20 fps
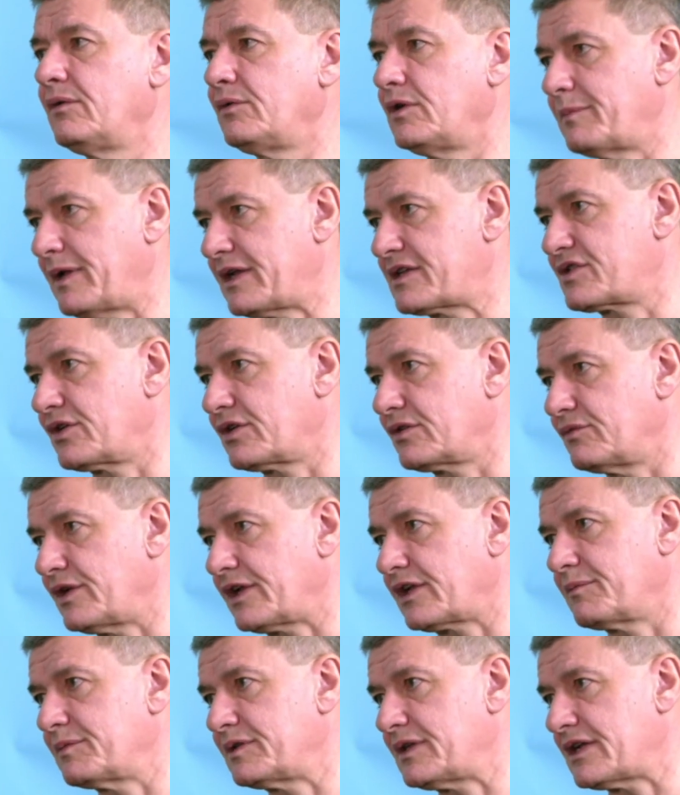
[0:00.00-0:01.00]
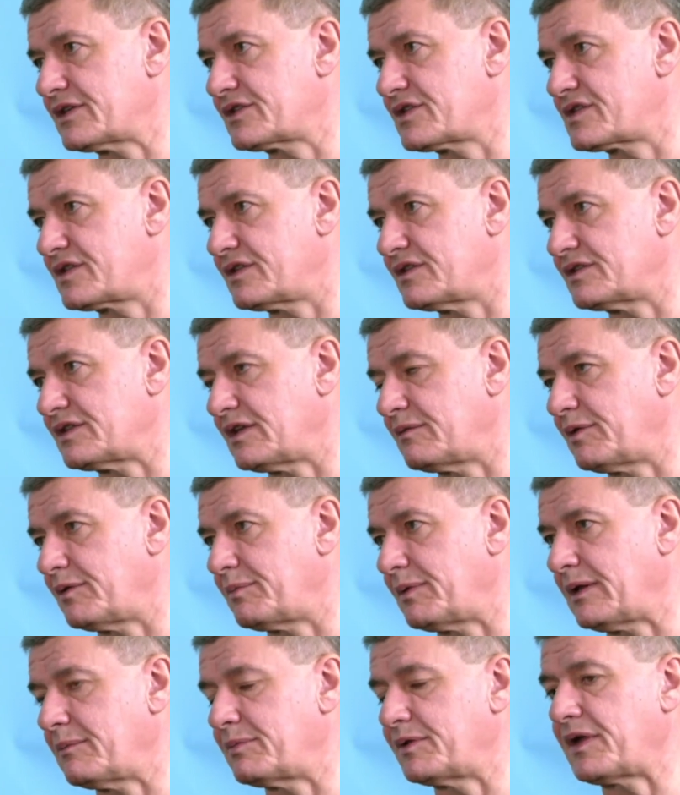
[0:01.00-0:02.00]
make certain recommendations to the
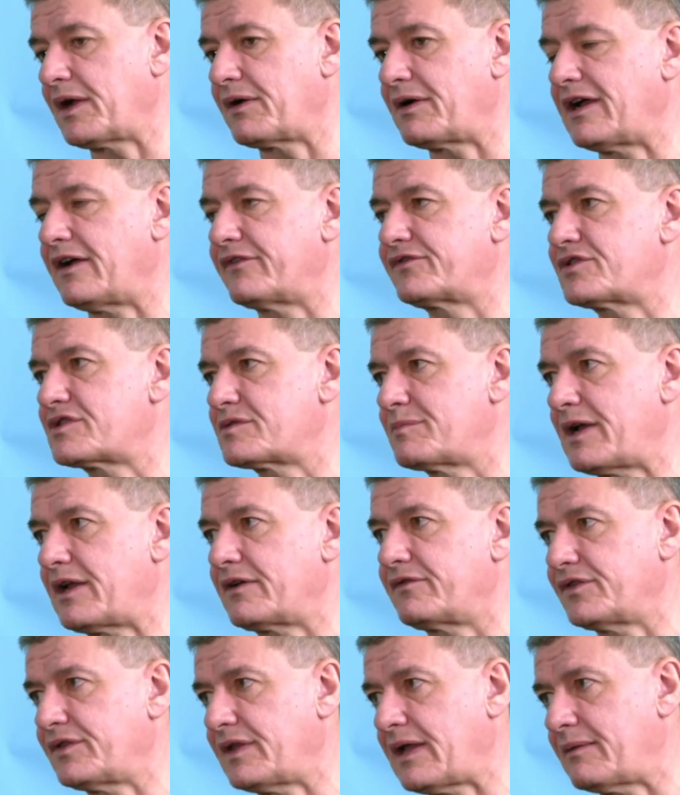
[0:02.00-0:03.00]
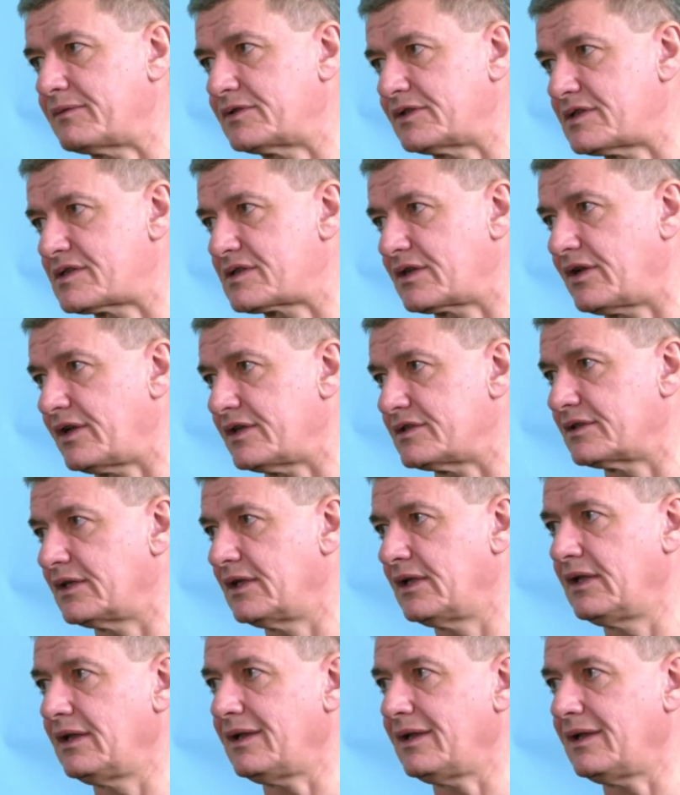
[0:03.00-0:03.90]
DPP, but thereafter it's a matter for them to decide